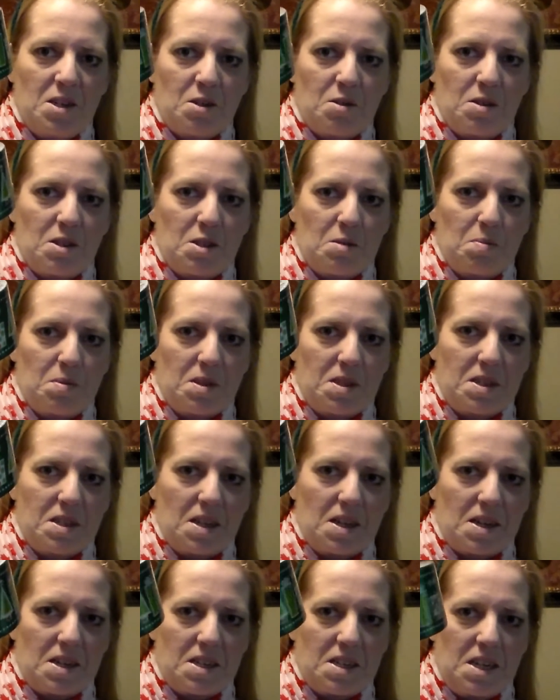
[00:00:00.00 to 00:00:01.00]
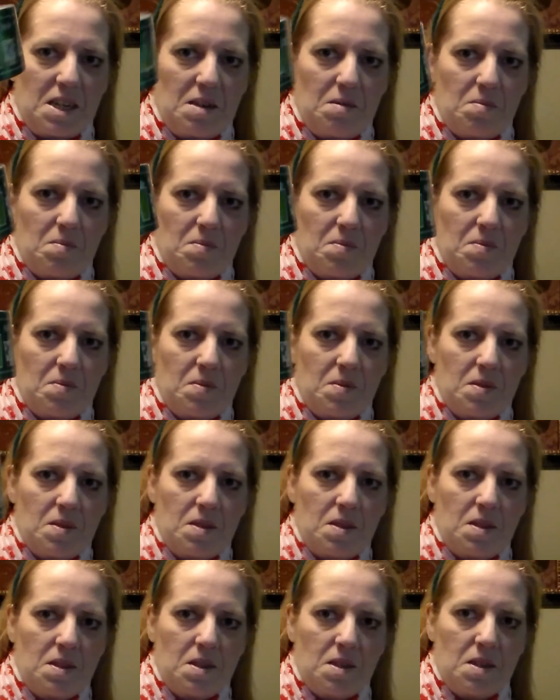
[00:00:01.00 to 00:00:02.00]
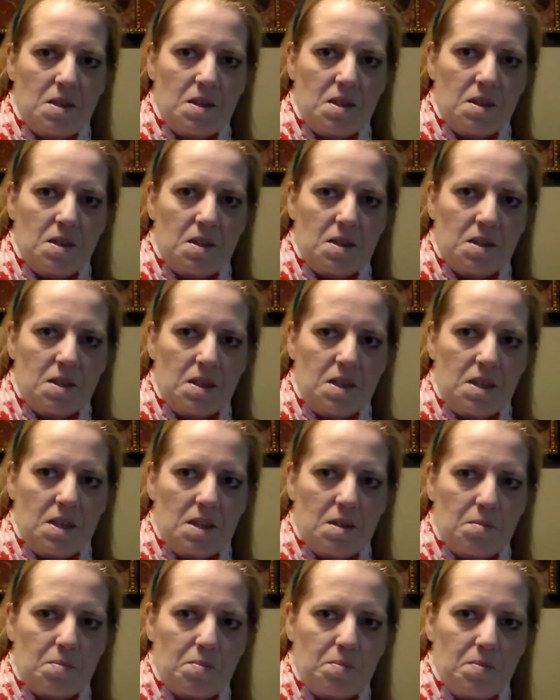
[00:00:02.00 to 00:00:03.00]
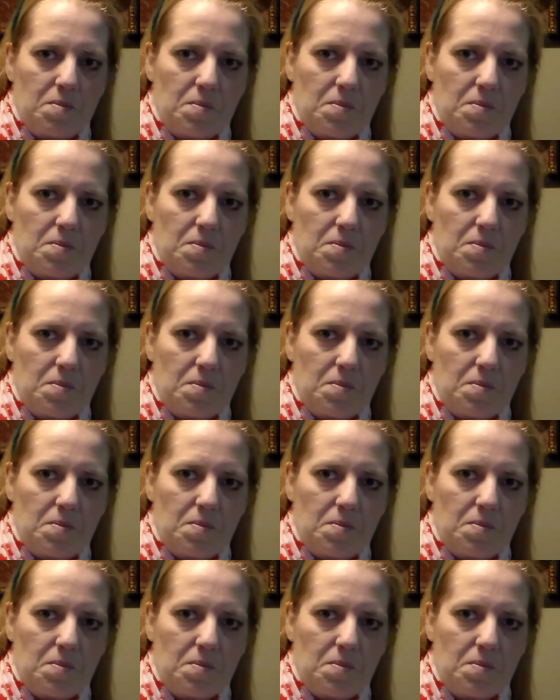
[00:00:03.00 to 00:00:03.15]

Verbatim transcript: Christmas duct tape. Yep.